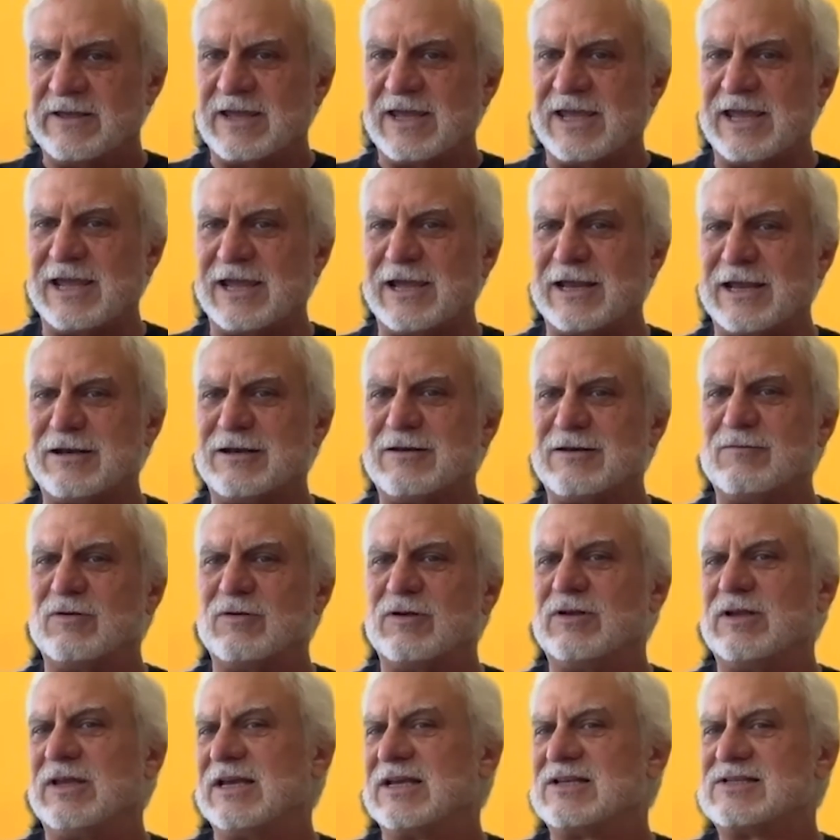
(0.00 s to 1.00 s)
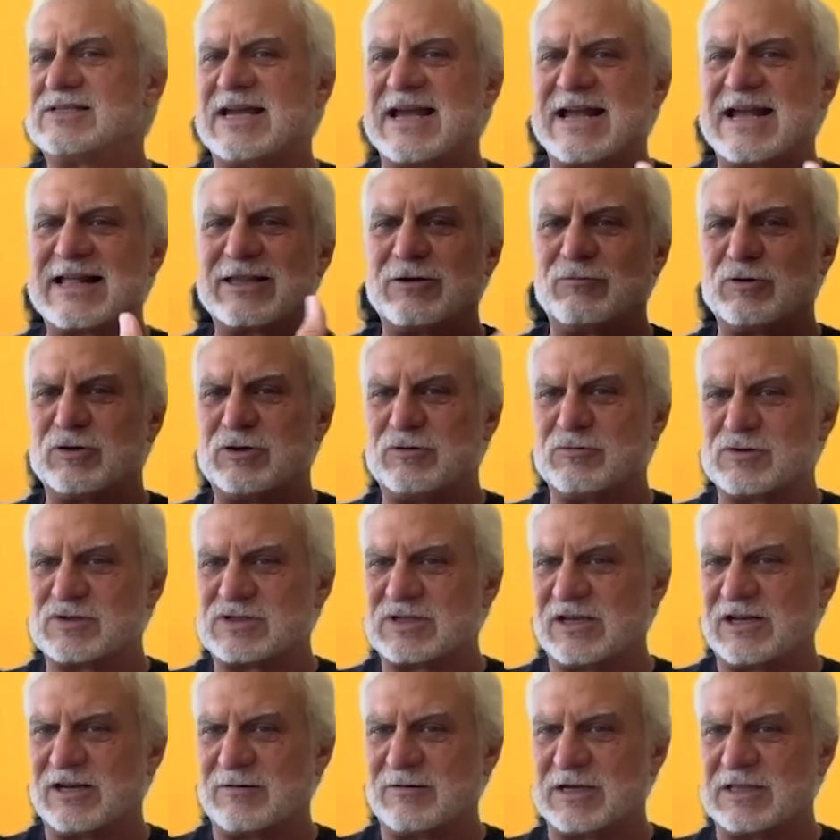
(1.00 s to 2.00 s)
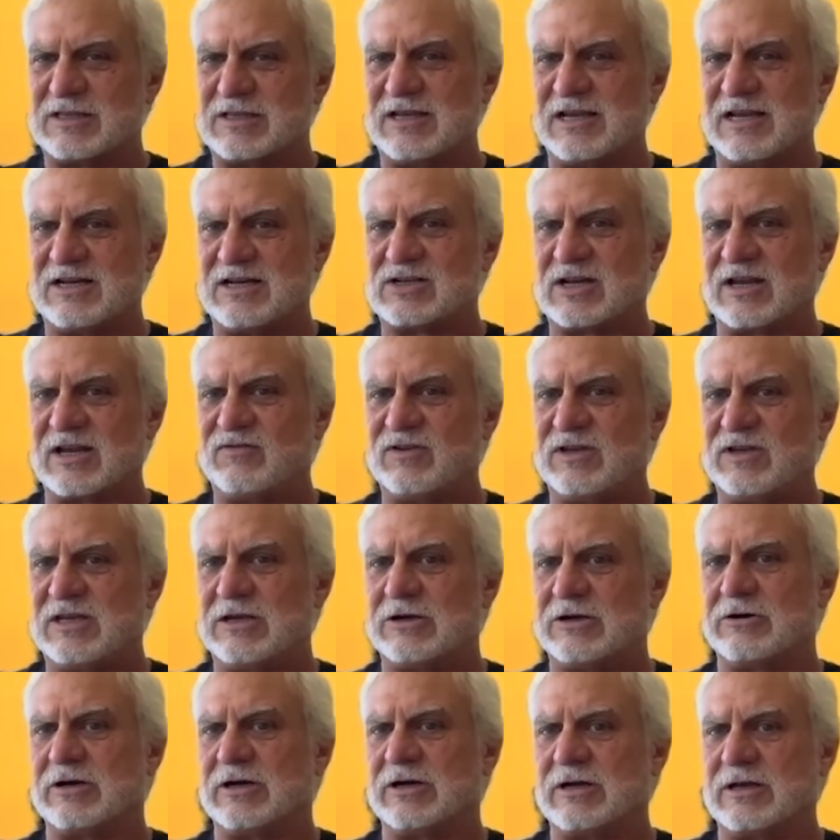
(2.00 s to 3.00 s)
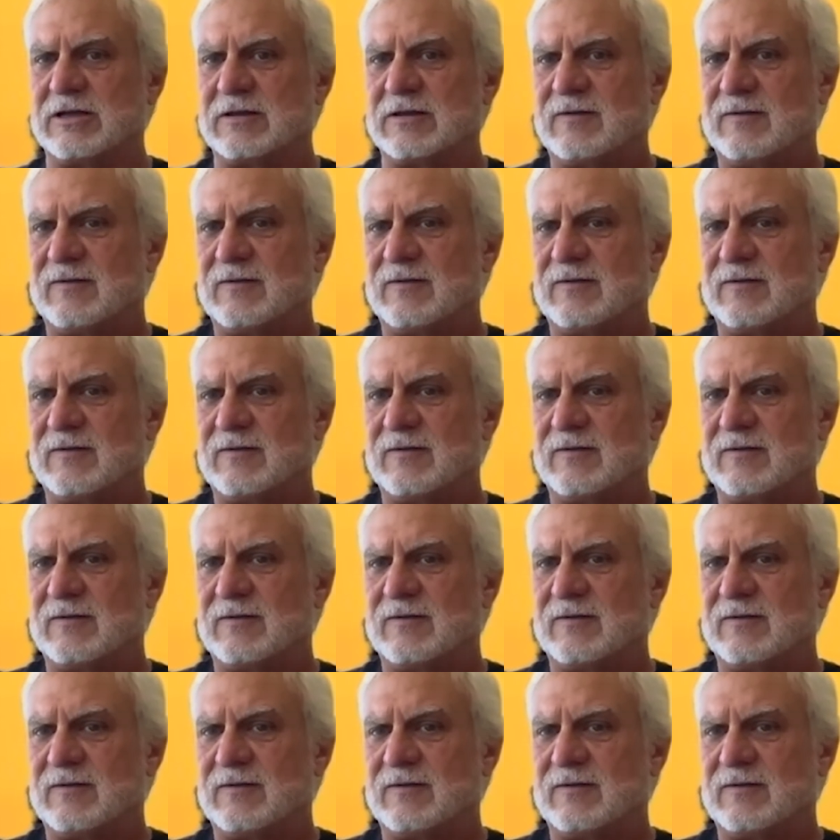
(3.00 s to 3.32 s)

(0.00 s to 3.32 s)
And exactly what you were saying about the HIV era,